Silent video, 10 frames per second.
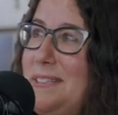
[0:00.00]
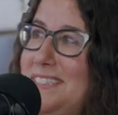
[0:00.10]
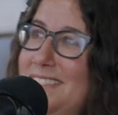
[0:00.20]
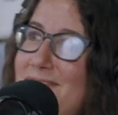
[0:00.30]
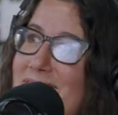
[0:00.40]

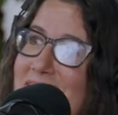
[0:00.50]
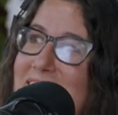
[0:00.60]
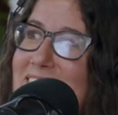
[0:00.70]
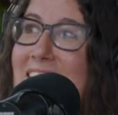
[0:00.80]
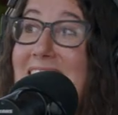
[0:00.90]
with the,
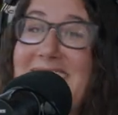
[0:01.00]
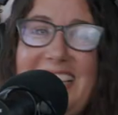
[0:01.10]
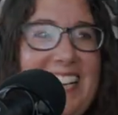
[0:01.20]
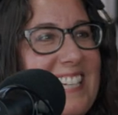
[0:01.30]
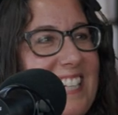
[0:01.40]

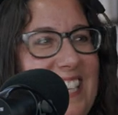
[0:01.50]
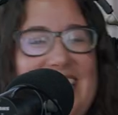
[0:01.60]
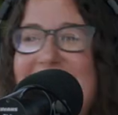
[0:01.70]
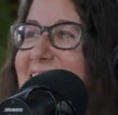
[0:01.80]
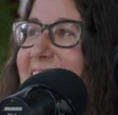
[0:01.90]
mascot.
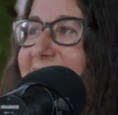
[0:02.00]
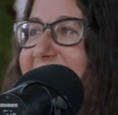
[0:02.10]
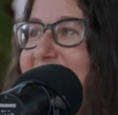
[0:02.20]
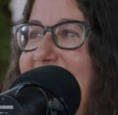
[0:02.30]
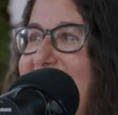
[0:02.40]

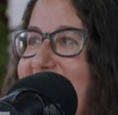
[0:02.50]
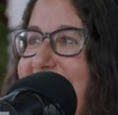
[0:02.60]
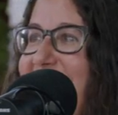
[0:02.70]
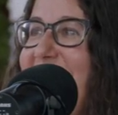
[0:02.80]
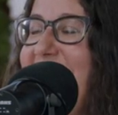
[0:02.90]

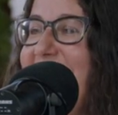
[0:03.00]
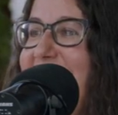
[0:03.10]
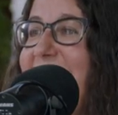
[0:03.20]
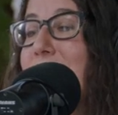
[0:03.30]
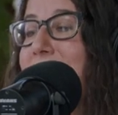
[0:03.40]
That's
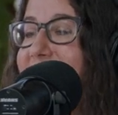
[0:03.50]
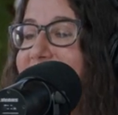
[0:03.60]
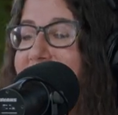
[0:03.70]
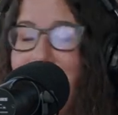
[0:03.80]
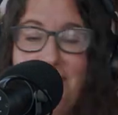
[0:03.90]
awesome. Anyway, um,
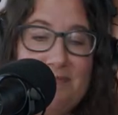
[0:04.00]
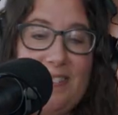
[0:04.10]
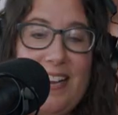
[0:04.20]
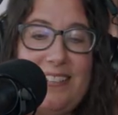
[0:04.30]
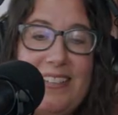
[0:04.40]
yeah,
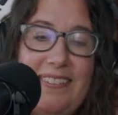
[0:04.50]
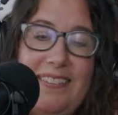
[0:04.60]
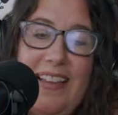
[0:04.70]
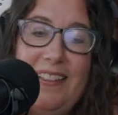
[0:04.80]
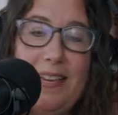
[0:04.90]
I like
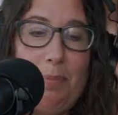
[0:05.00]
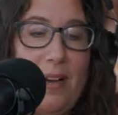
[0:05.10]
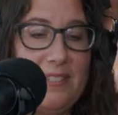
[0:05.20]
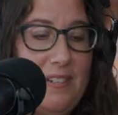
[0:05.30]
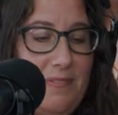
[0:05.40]
I like
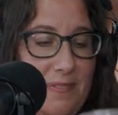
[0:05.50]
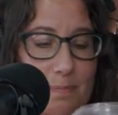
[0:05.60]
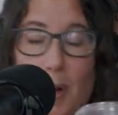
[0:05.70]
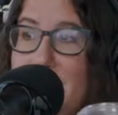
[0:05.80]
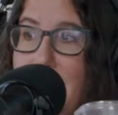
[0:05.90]
positive
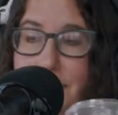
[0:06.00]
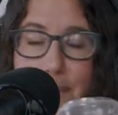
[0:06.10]
positive